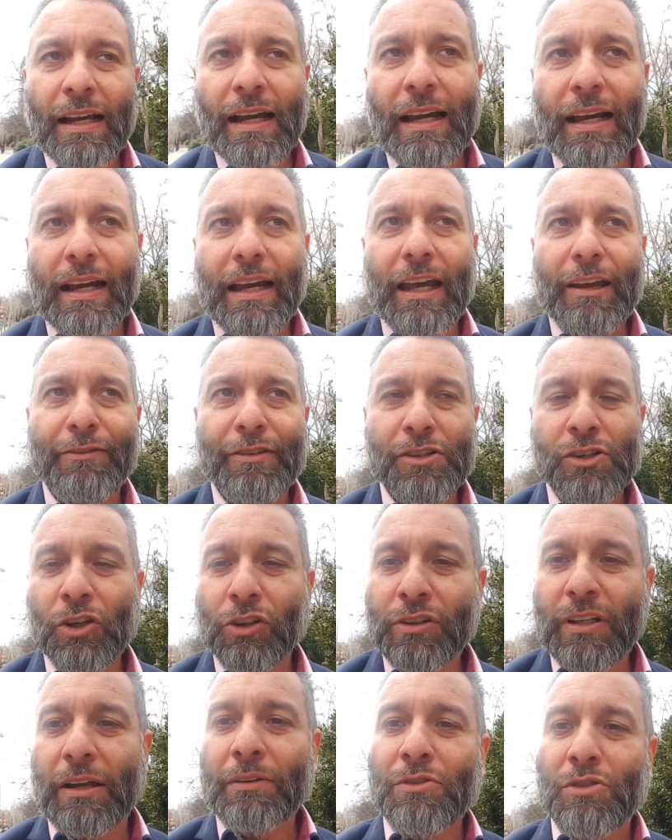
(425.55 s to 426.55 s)
Uh, if it's
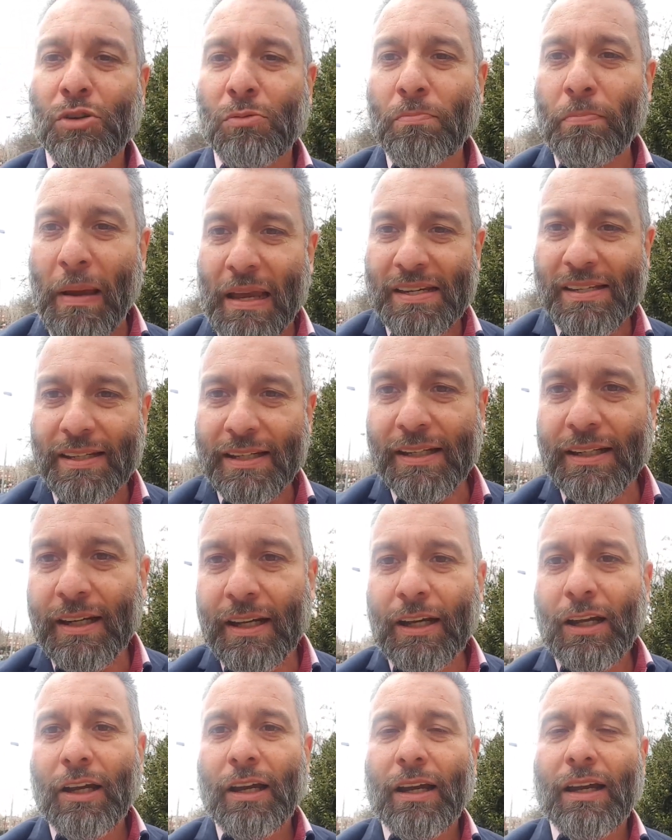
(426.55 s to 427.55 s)
not down to Messi,
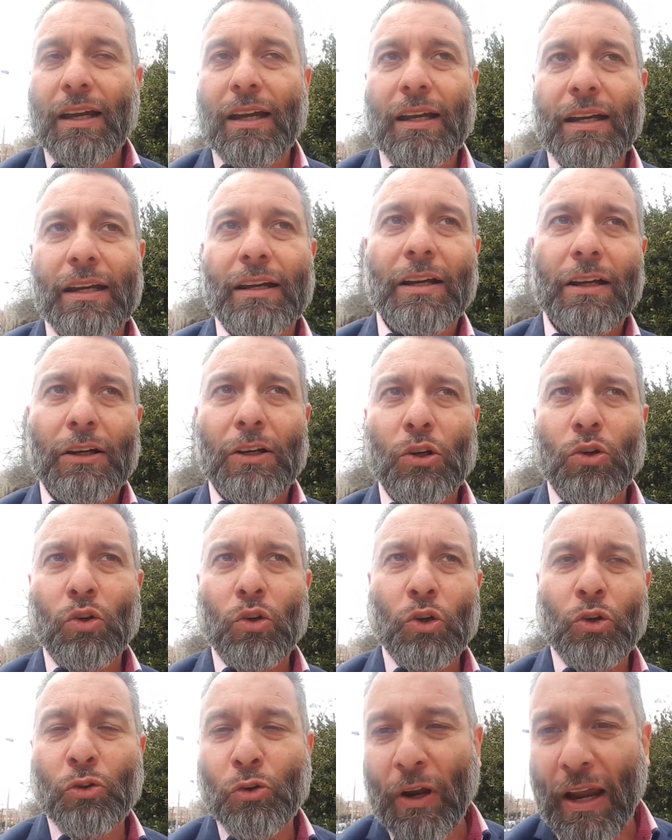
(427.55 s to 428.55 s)
uh,
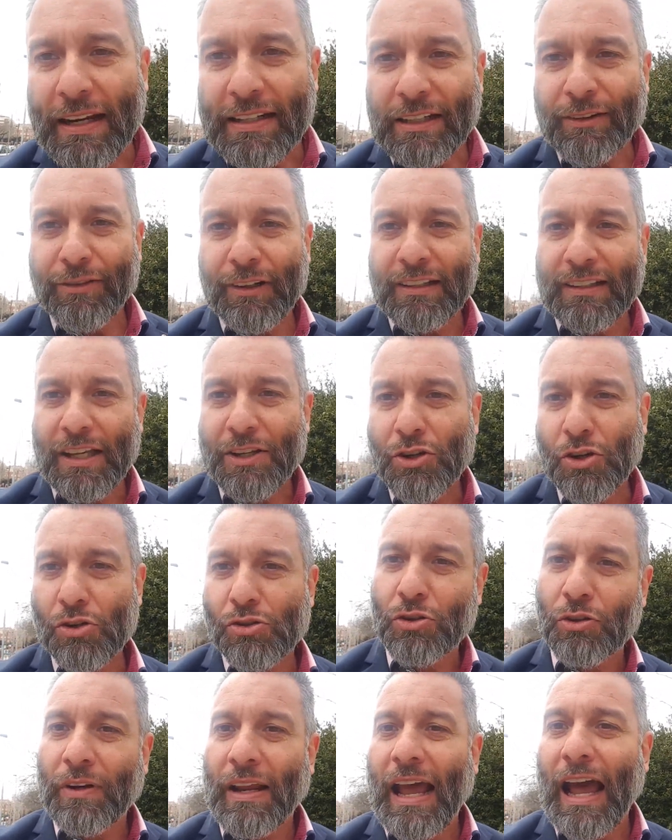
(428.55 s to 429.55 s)
creatively they
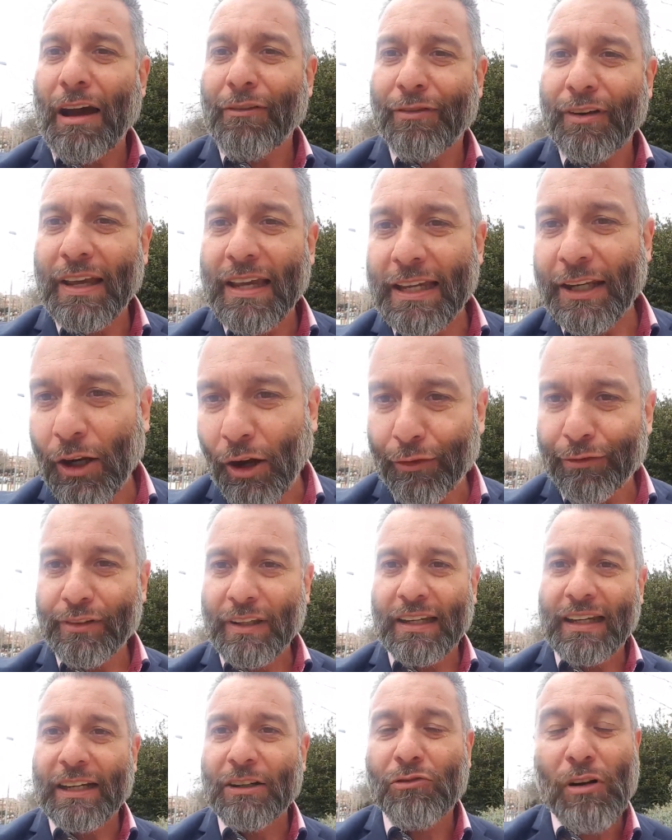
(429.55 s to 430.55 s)
just don't have enough.
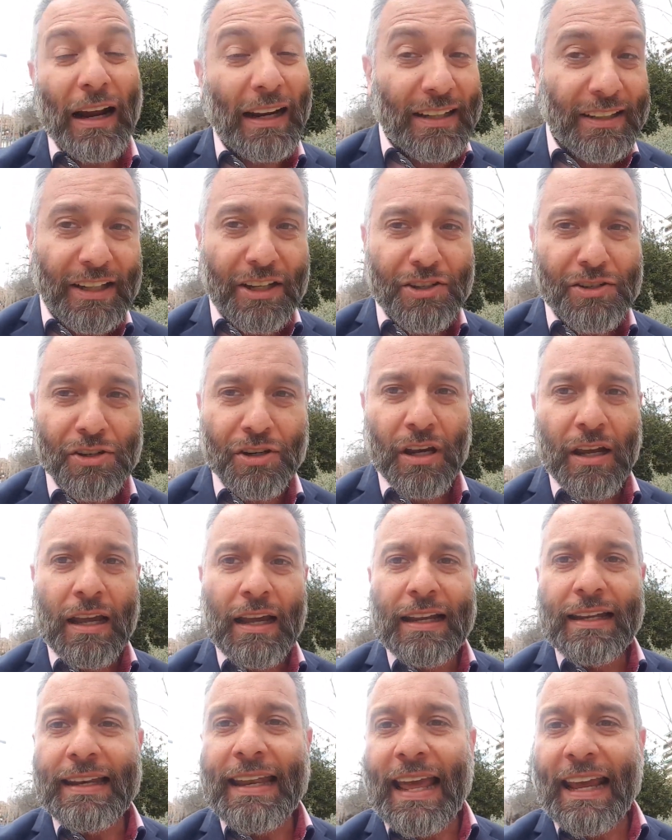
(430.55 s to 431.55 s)
They need Rakitic
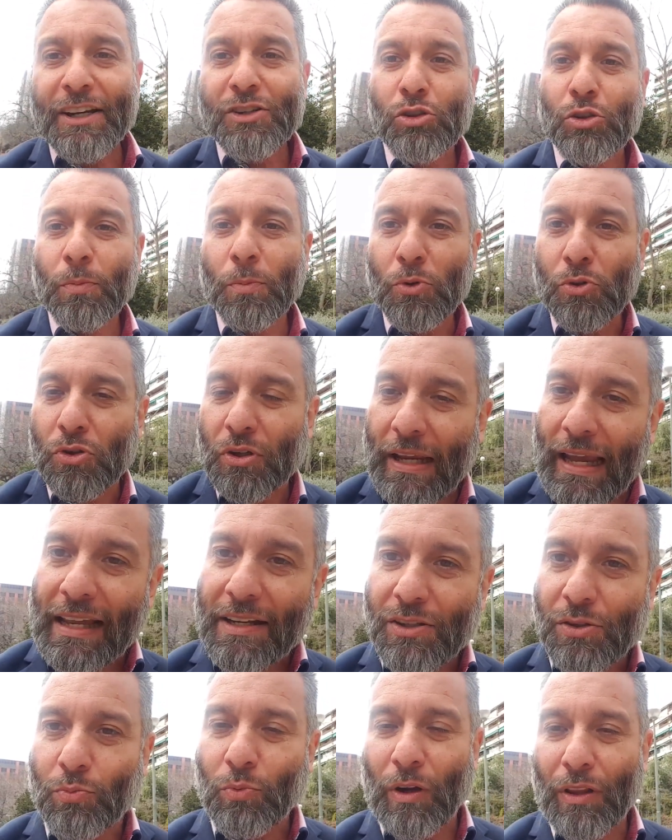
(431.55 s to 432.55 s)
next to
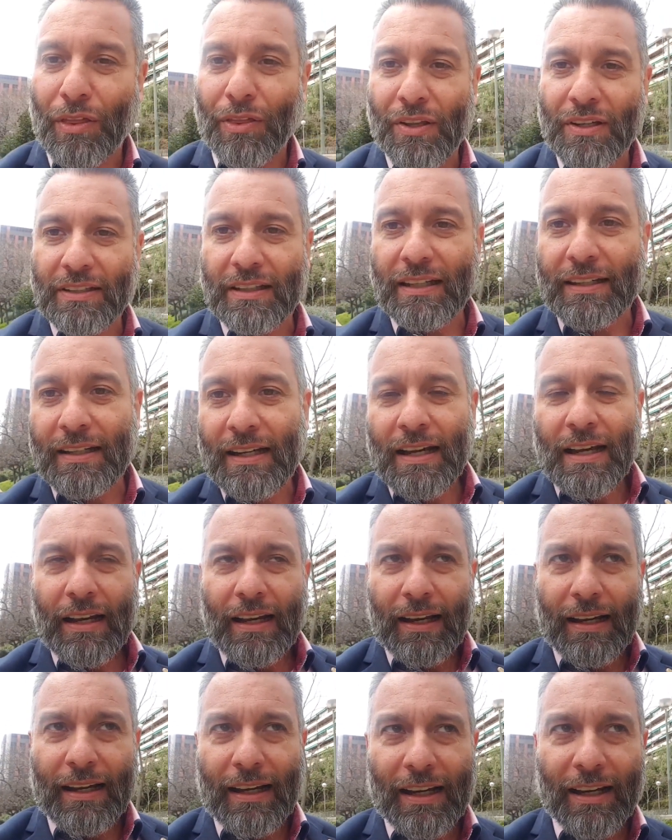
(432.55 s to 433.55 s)
Busquets, one thing that
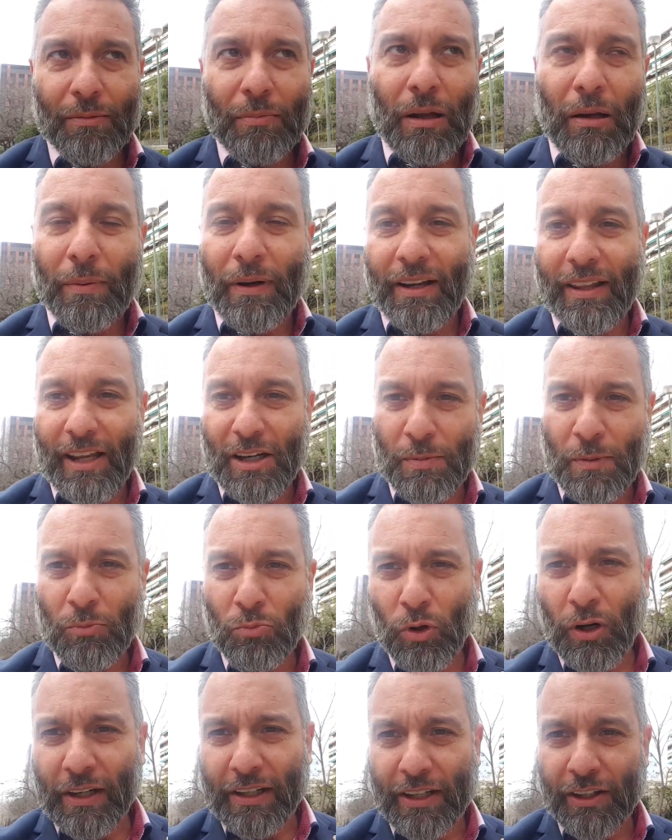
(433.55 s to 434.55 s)
uh, Valverde has been
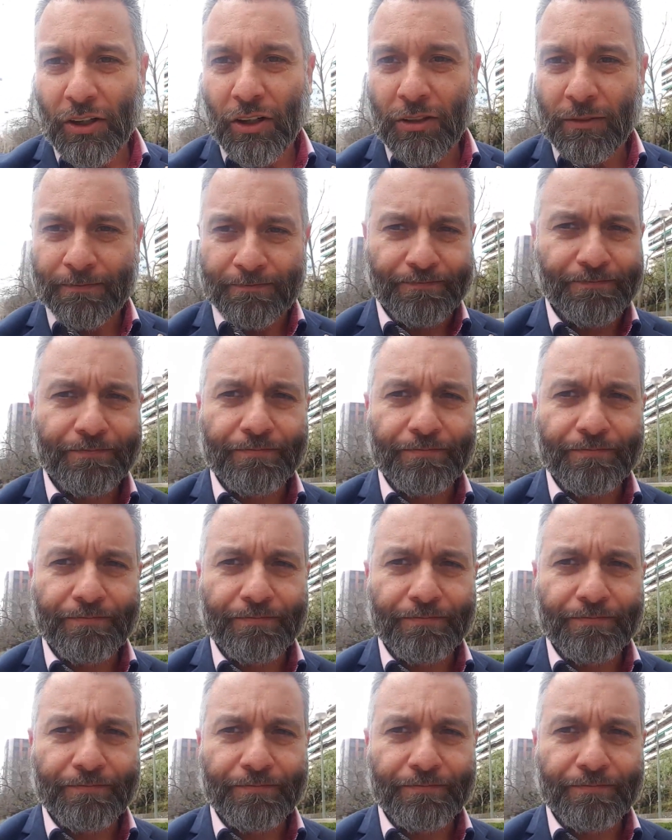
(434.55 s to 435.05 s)
working on